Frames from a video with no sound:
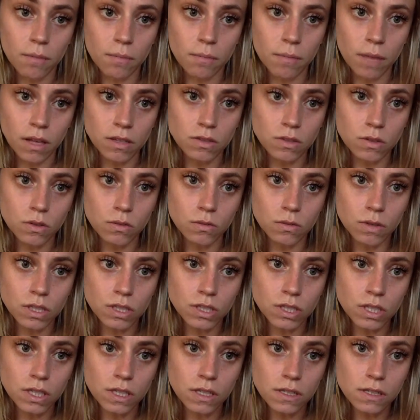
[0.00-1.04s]
muscle
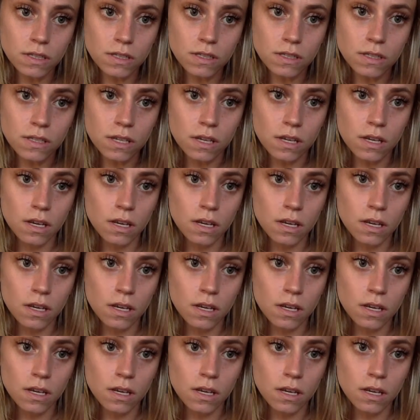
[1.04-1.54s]
ridges.